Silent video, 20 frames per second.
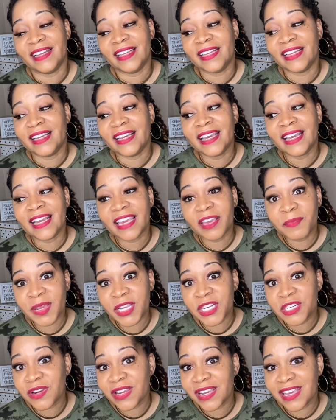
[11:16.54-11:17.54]
it can be
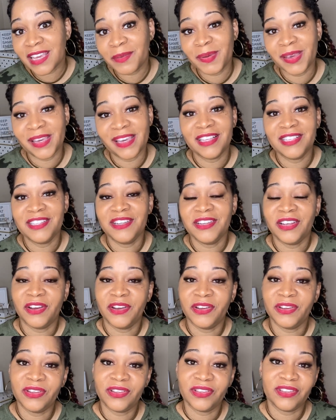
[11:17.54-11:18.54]
tricky because, you
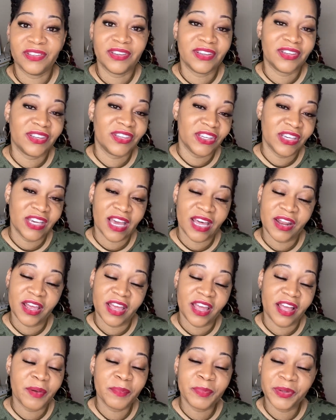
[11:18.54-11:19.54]
got to
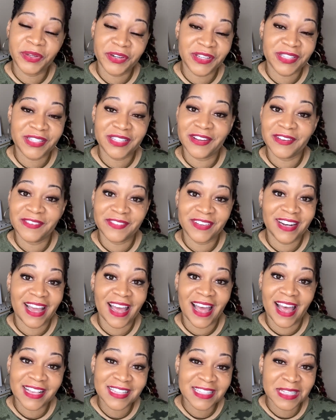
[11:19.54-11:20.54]
humble yourself and
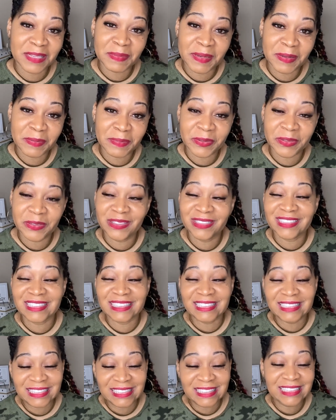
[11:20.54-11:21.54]
ask people.
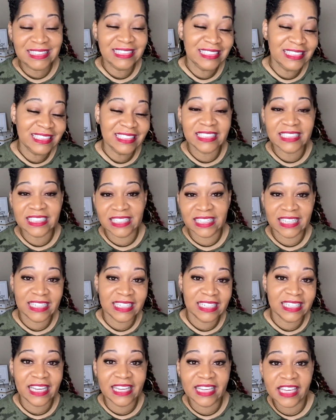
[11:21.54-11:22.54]
It's kind of
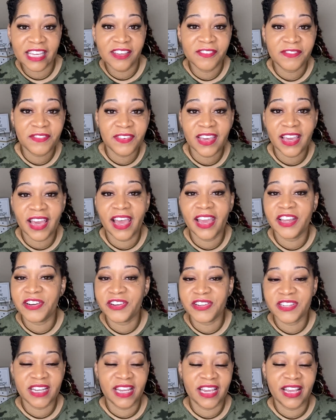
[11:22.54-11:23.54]
like iffy. I
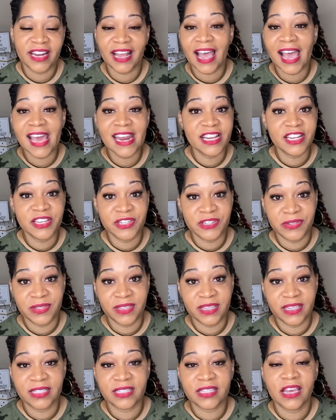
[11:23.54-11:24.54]
understand. I didn't do
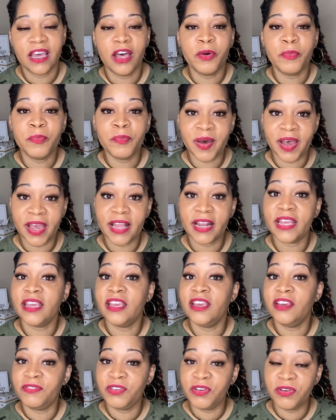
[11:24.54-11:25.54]
this, but if
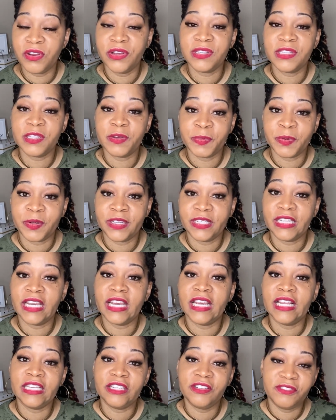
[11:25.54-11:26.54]
you know someone
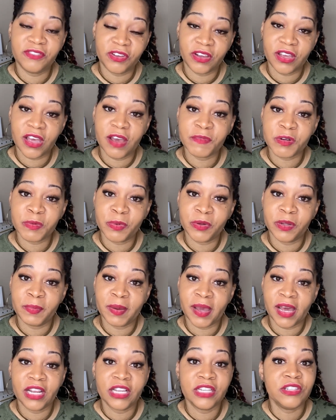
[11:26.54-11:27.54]
and you feel comfortable about
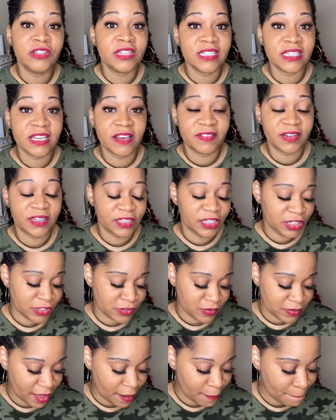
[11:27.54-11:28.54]
it, you can definitely do
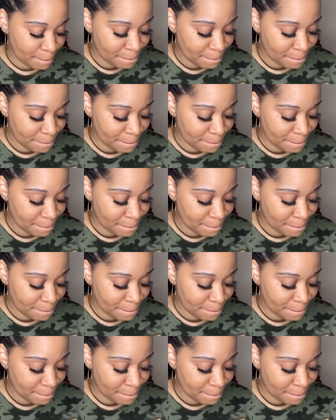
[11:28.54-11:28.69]
that.